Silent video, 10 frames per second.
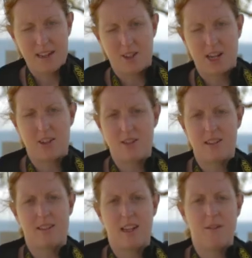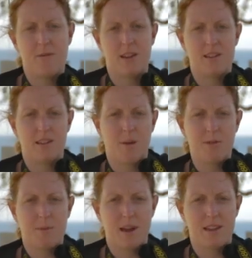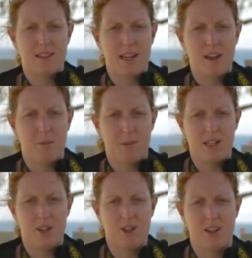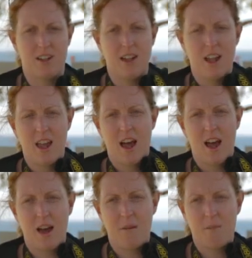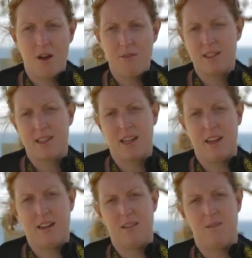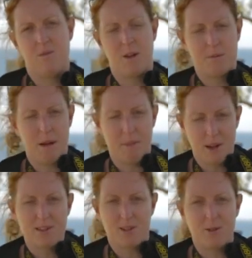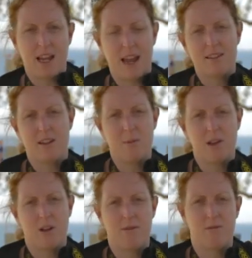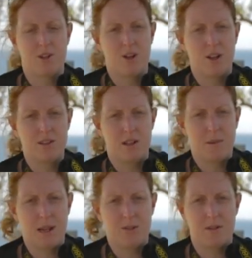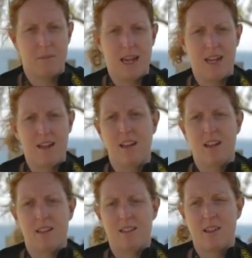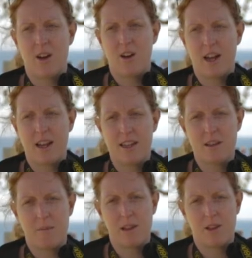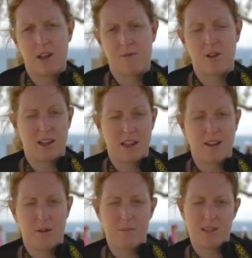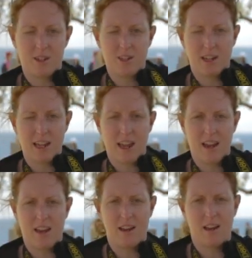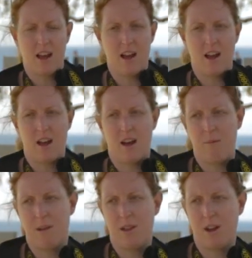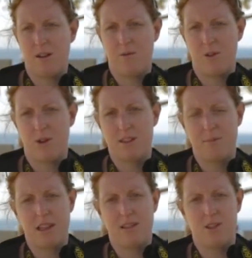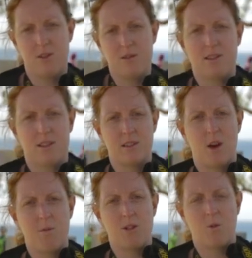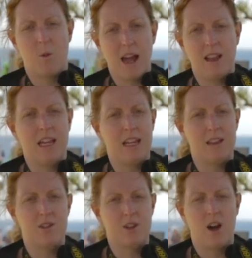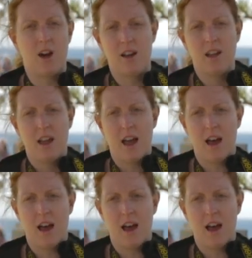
Being a judge this year for the Sculpture by the Sea competition, obviously with my personal taste I'll be looking for shots that appeal to me. So I guess I'll be looking for a clean composition again. I'll be looking for someone that's used the sculpture well in the shot.